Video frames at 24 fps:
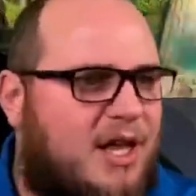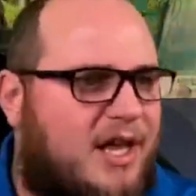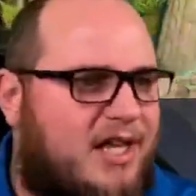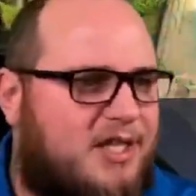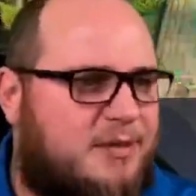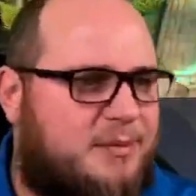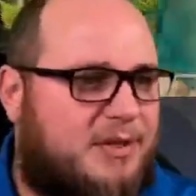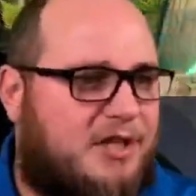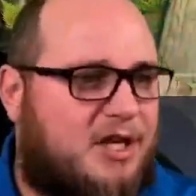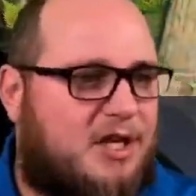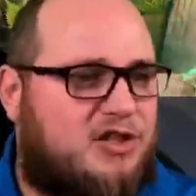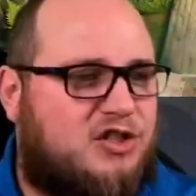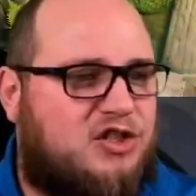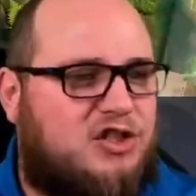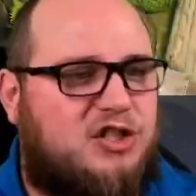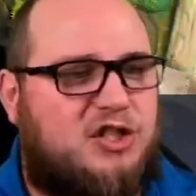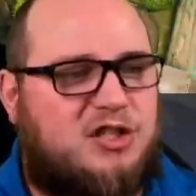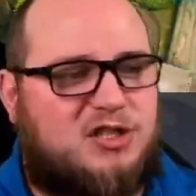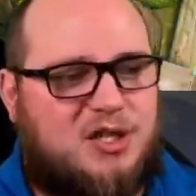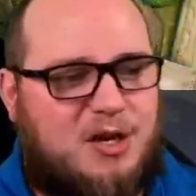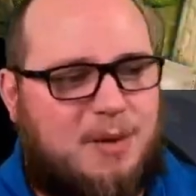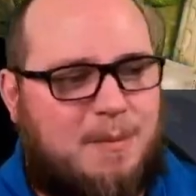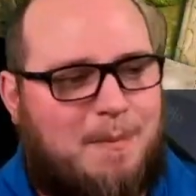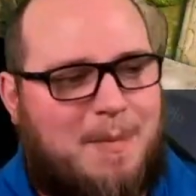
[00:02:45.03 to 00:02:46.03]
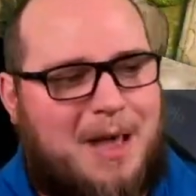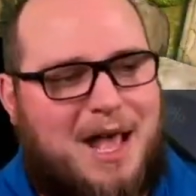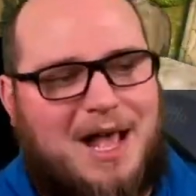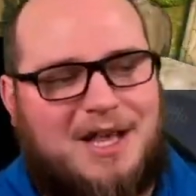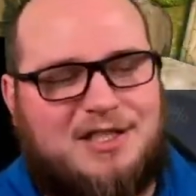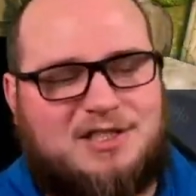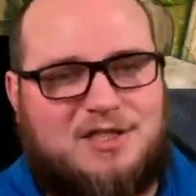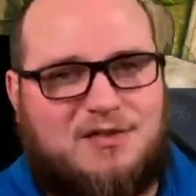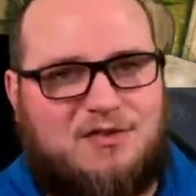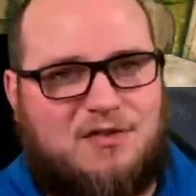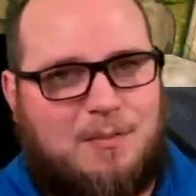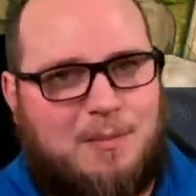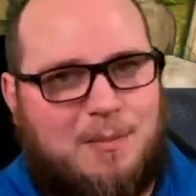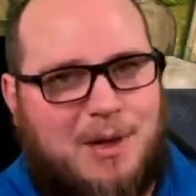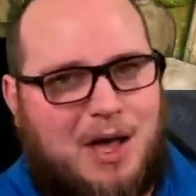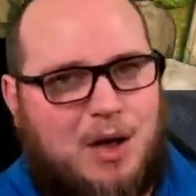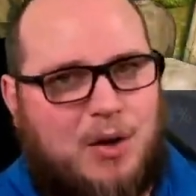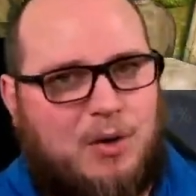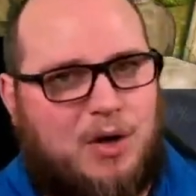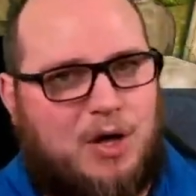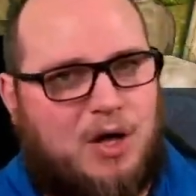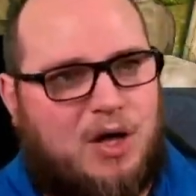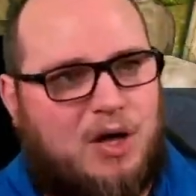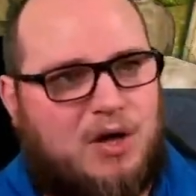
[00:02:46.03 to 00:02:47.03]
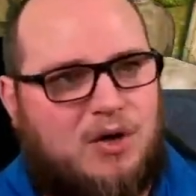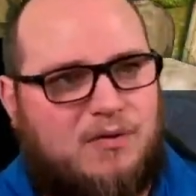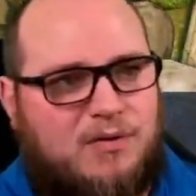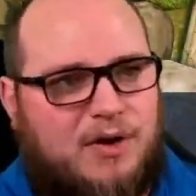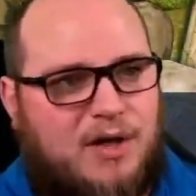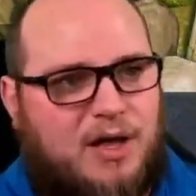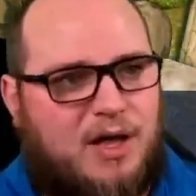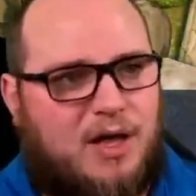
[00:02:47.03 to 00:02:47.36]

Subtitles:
is because she does a massive amount of